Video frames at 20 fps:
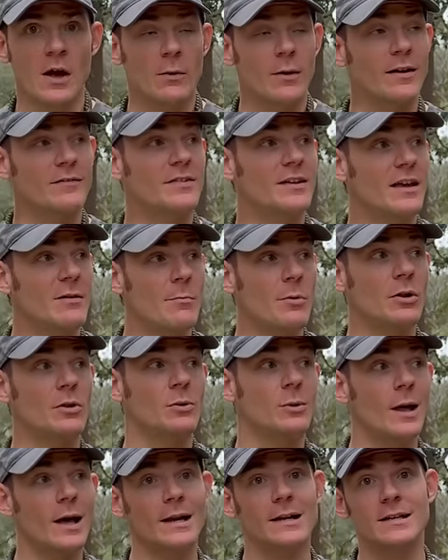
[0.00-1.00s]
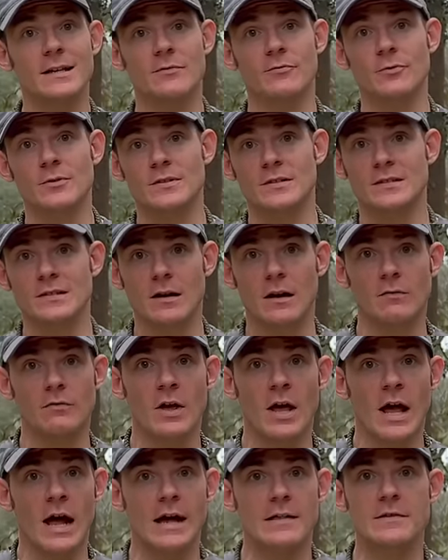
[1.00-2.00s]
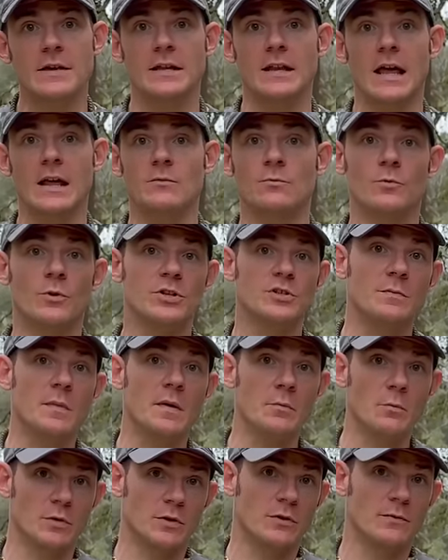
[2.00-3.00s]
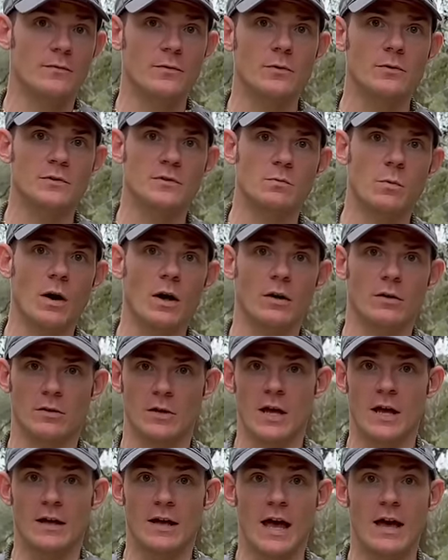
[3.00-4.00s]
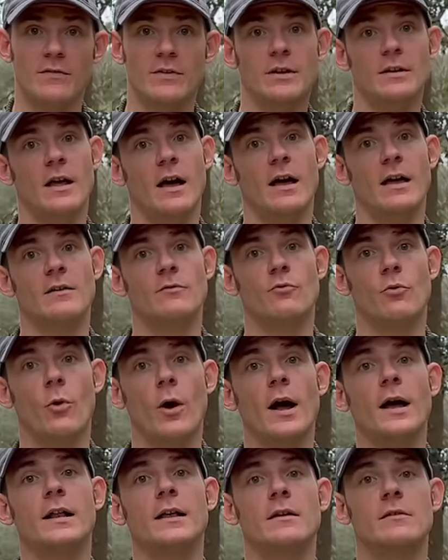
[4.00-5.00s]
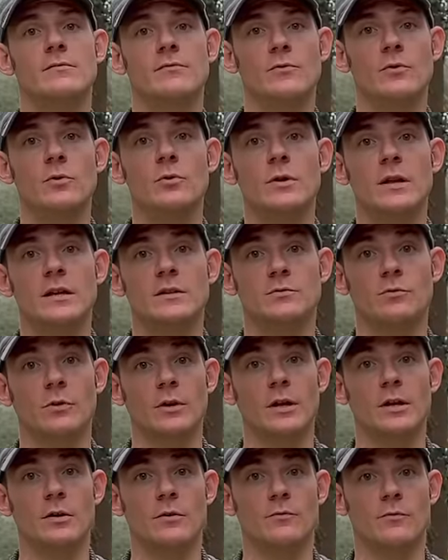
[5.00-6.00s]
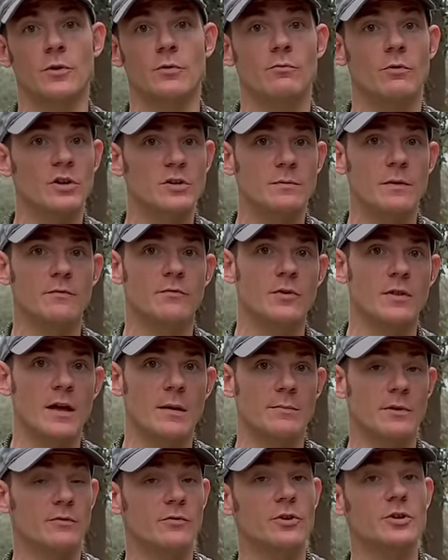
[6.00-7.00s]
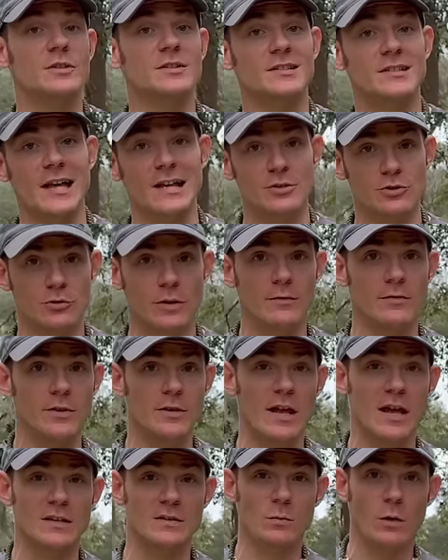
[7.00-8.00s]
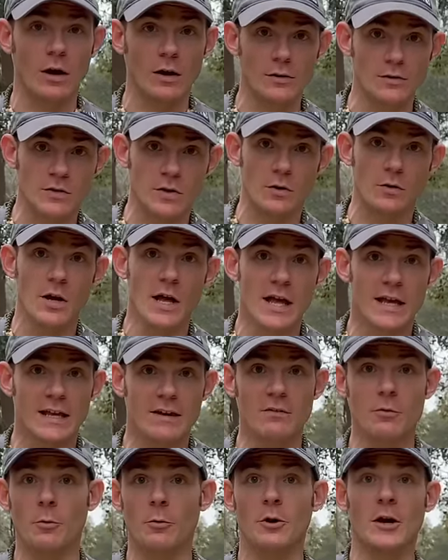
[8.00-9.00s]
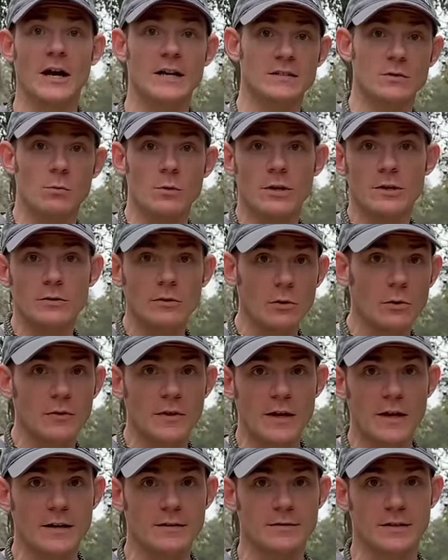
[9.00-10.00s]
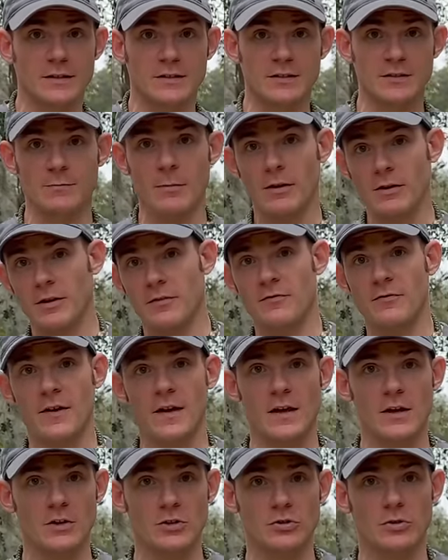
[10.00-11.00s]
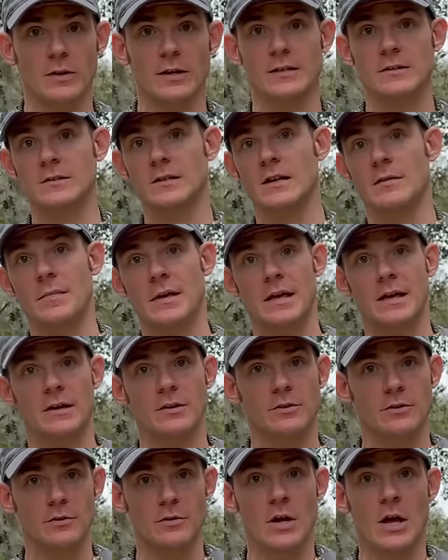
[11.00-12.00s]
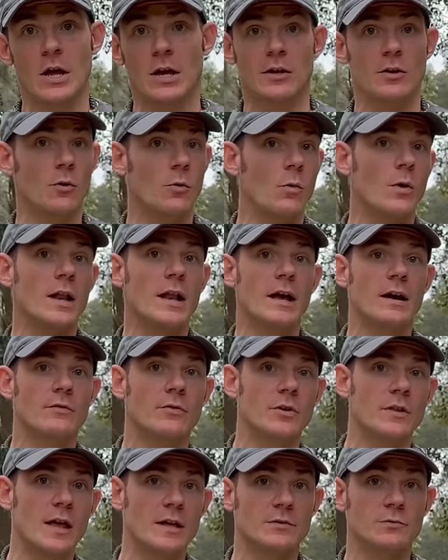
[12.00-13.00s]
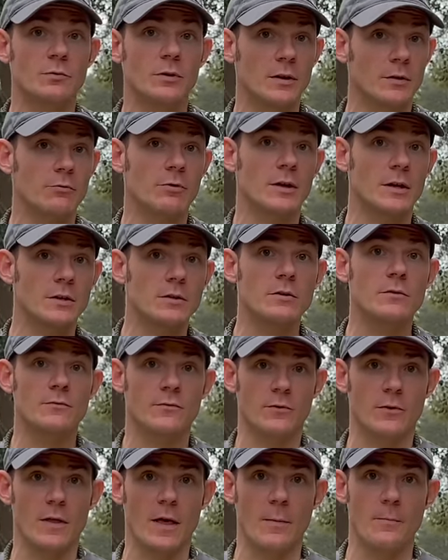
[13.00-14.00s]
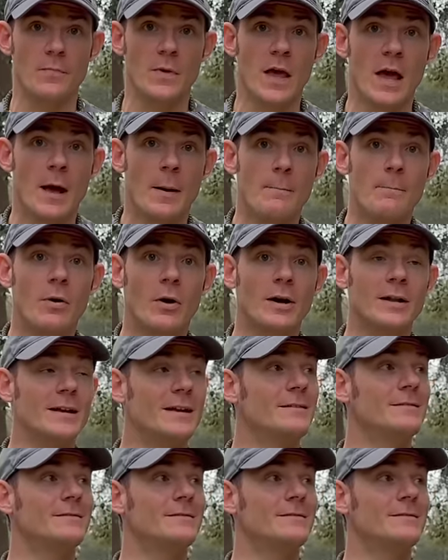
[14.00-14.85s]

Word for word: we have to give them a lot of different stuff and then enrichment with their food as well. Having a variety of food is really good for enrichment for them. They're very scent driven as well. So giving them all kinds of weird little things like smelly fish or like cinnamon or, you know, whatever, that's really, really good for them. But